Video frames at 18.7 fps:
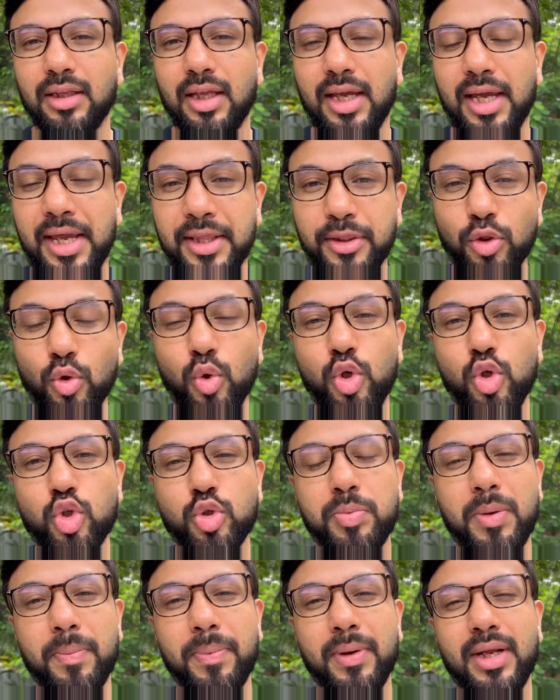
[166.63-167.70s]
Hindu
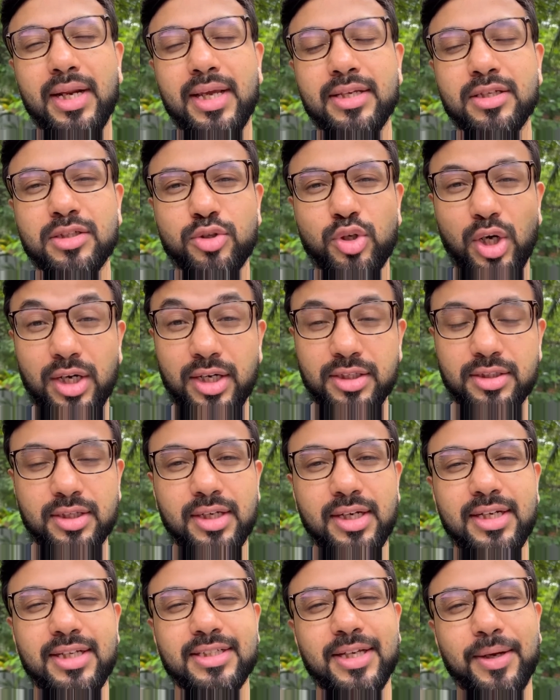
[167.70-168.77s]
newspaper is
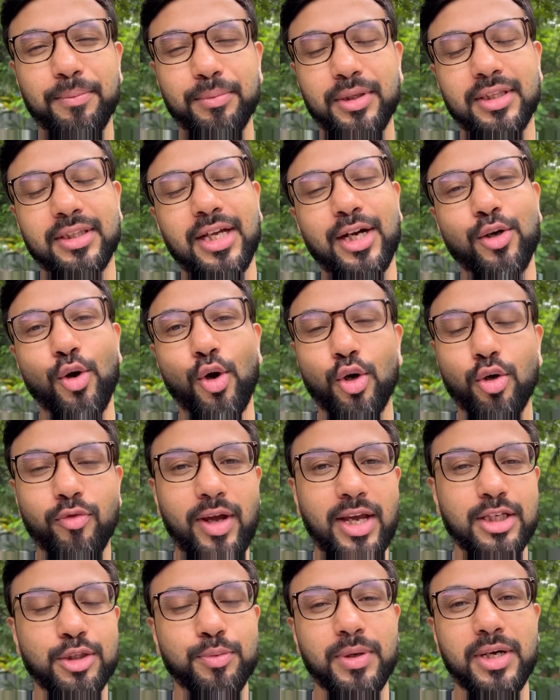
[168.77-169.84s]
traditionally something that a lot of
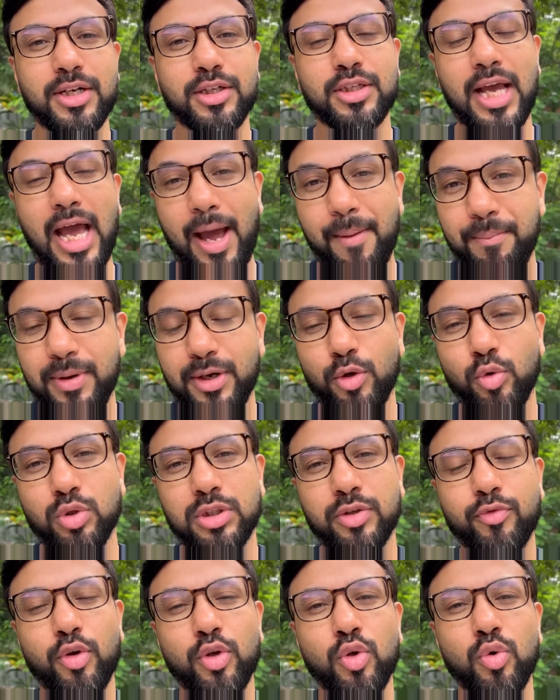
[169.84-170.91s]
aspirants have been using
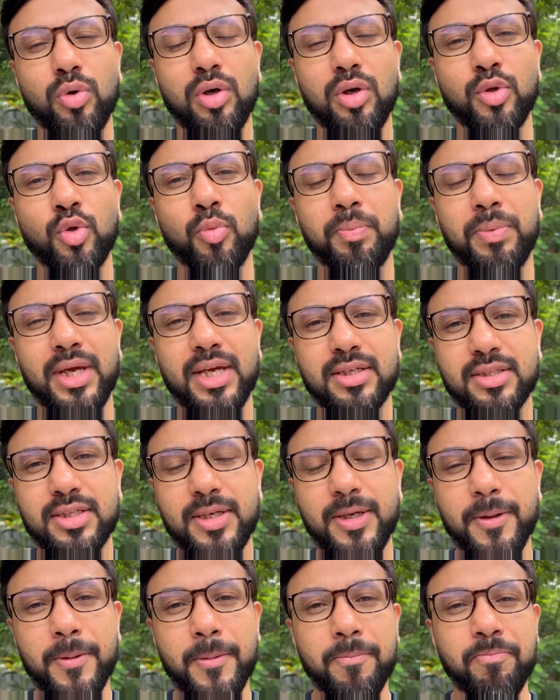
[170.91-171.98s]
for UPSC.
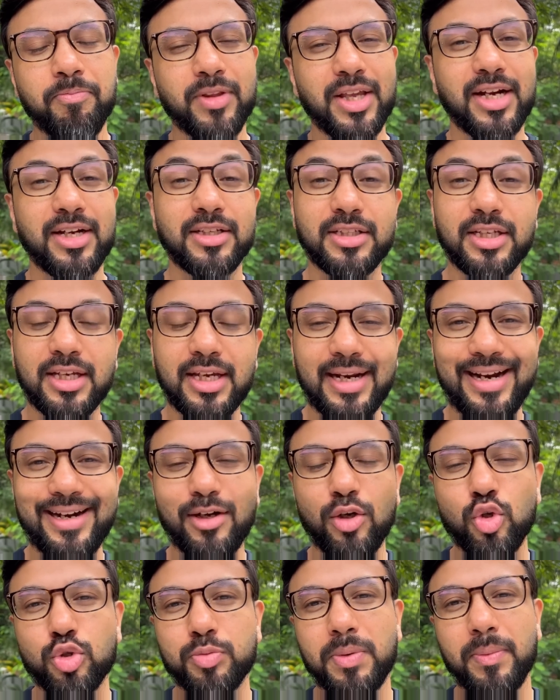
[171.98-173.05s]
It is a great
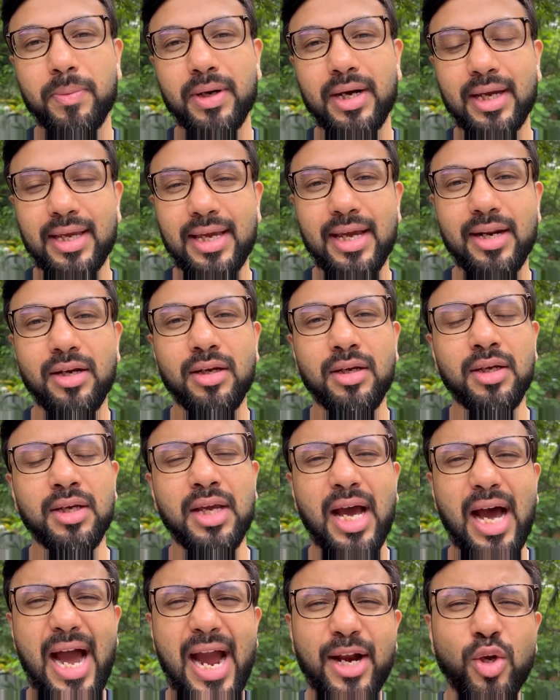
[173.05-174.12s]
newspaper. Again,
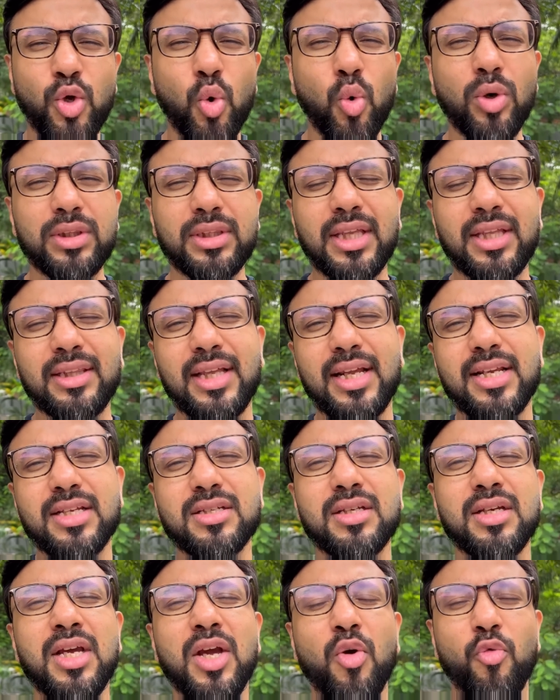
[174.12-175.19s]
I don't think there is
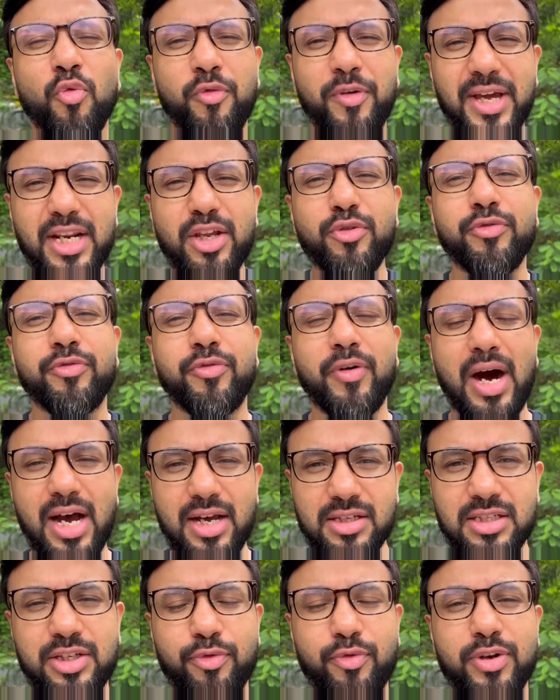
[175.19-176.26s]
very
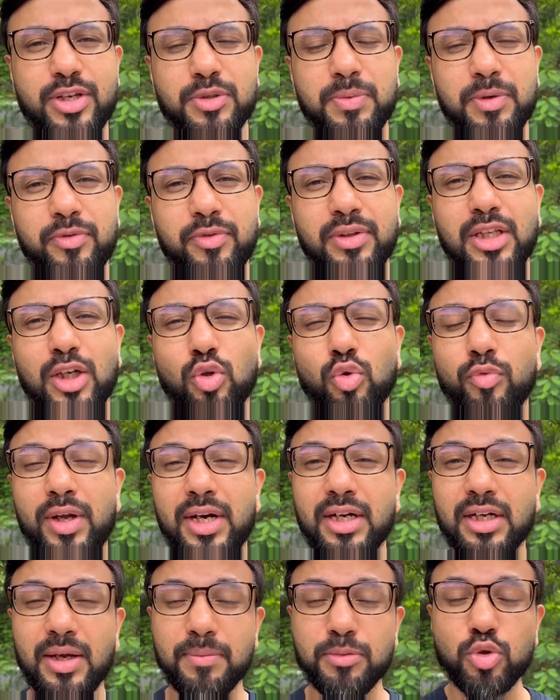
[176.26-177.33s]
vast difference between the two when
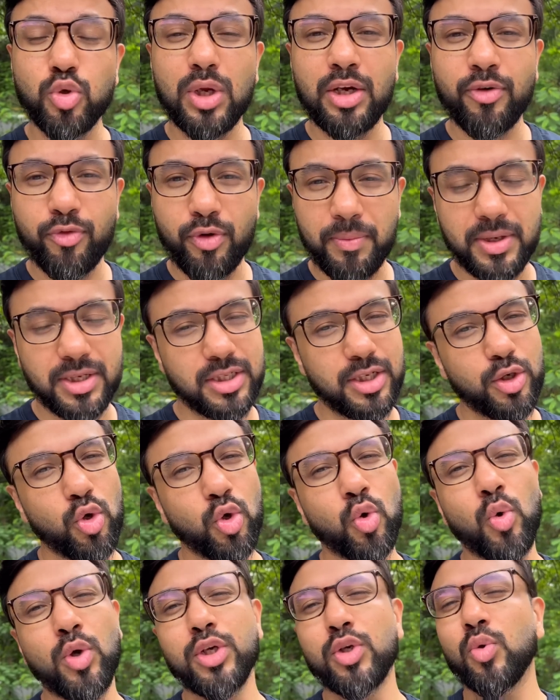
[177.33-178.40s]
it comes to information. You're
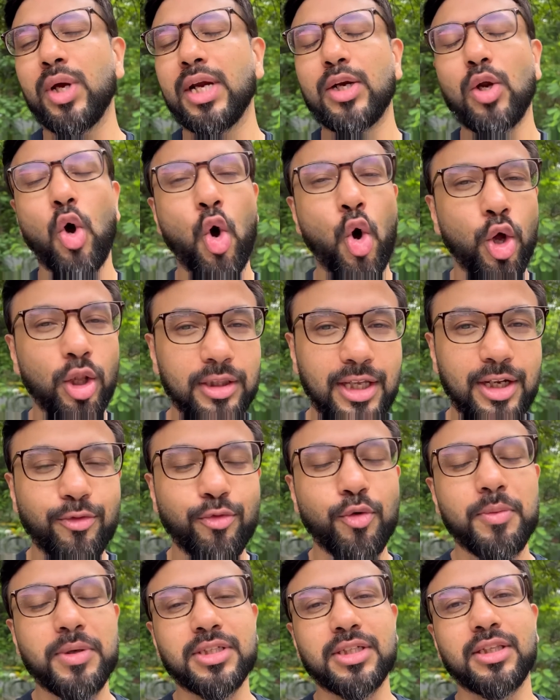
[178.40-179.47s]
going to get all the
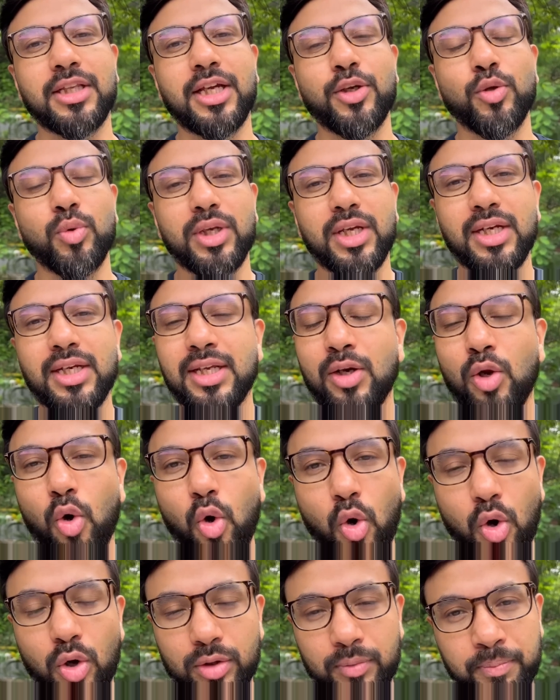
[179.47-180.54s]
information that you need in
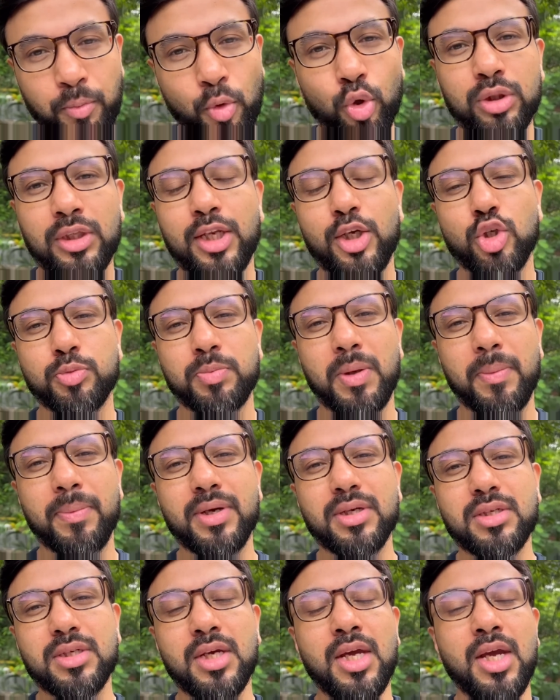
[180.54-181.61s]
both the newspapers.